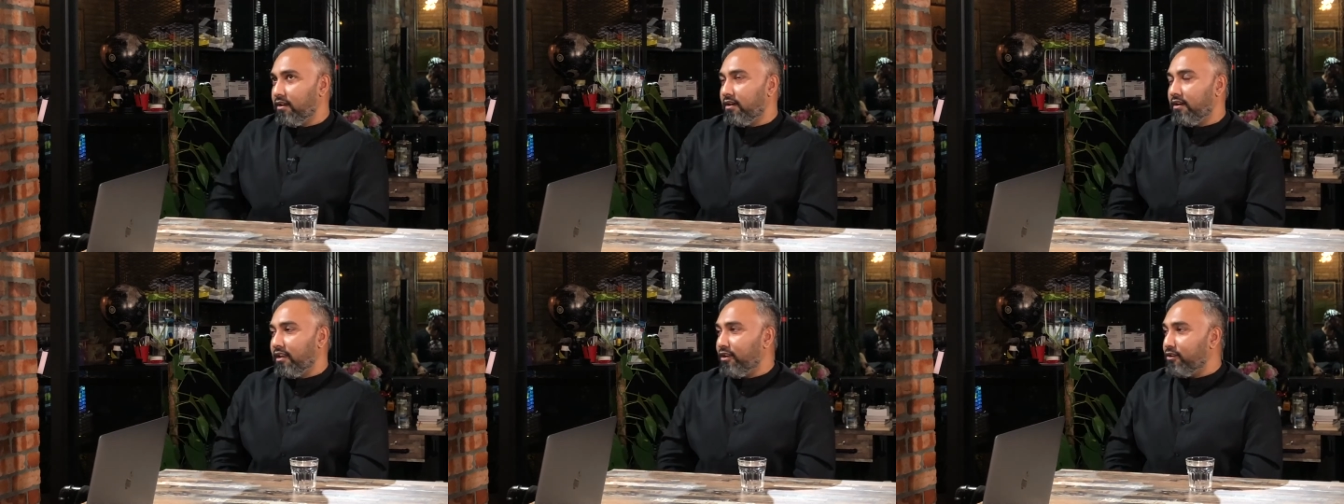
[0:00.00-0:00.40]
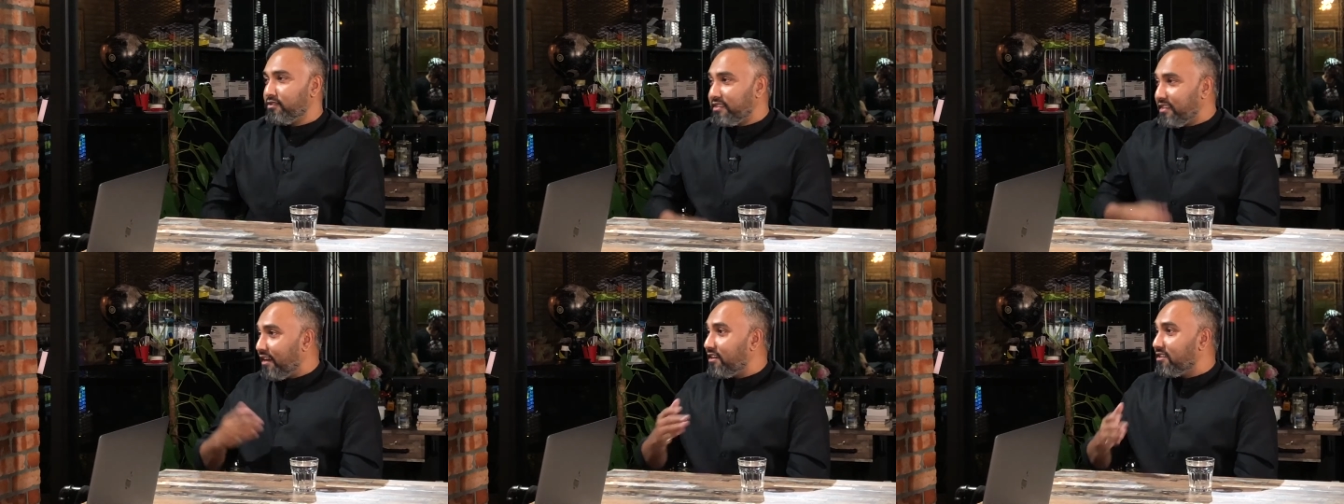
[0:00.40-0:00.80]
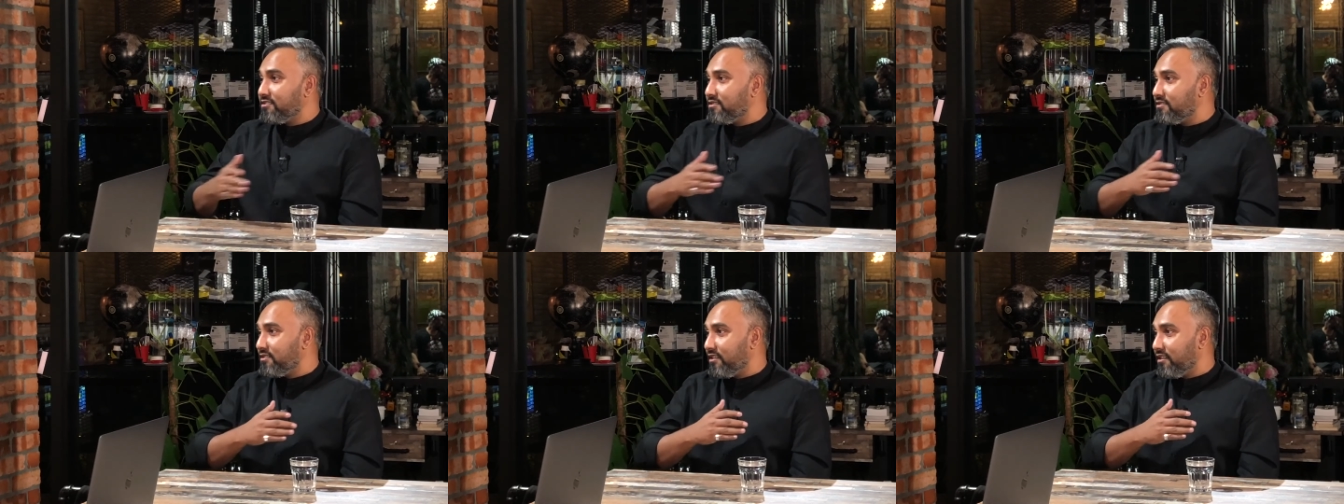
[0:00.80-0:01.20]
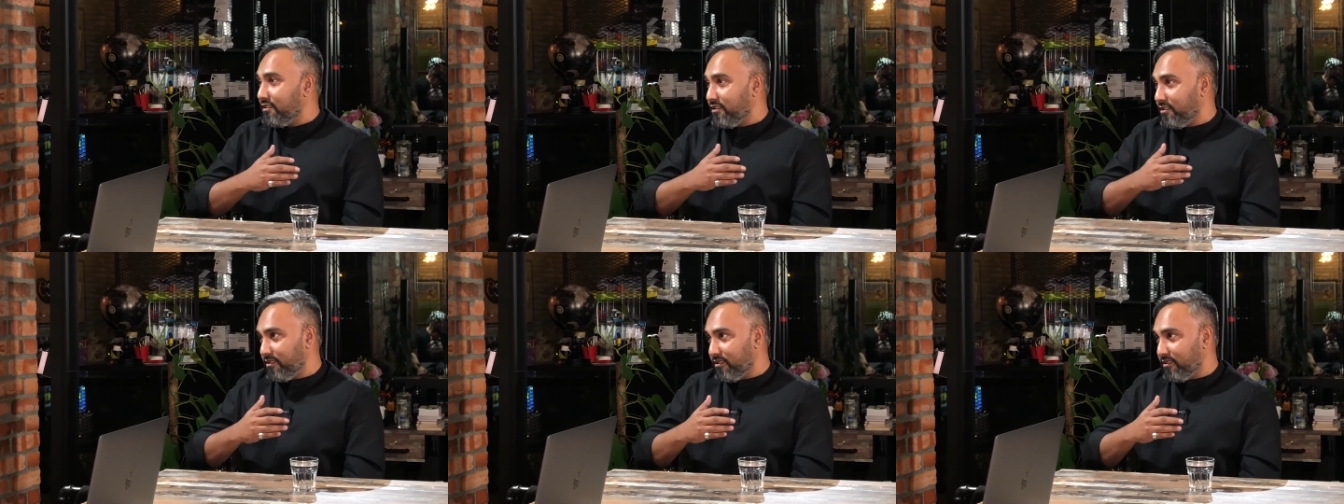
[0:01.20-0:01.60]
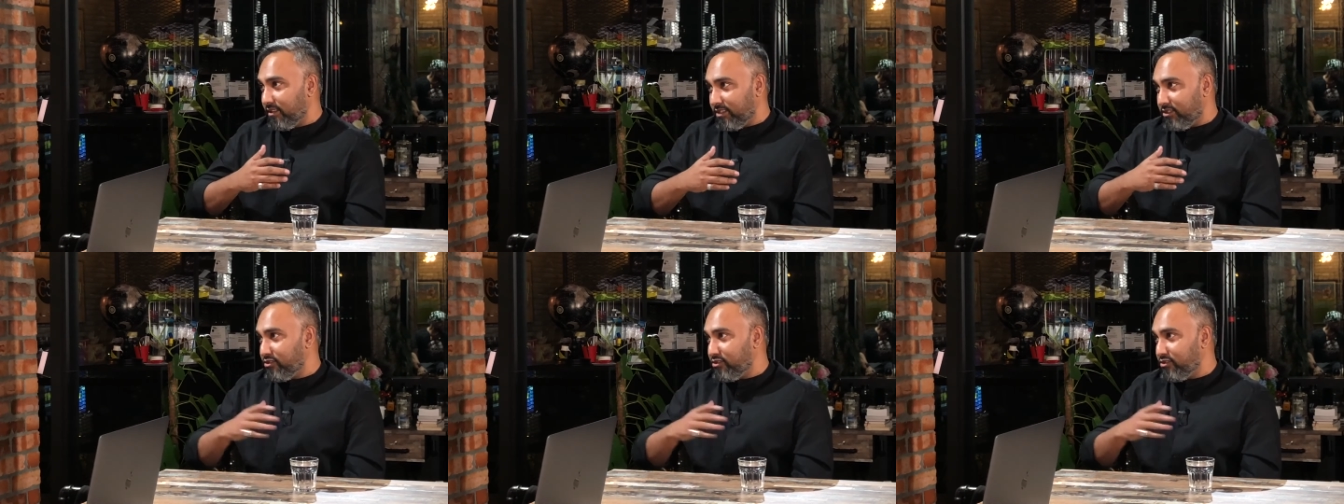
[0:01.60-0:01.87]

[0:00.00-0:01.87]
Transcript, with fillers: Uh, and I was the youngest in the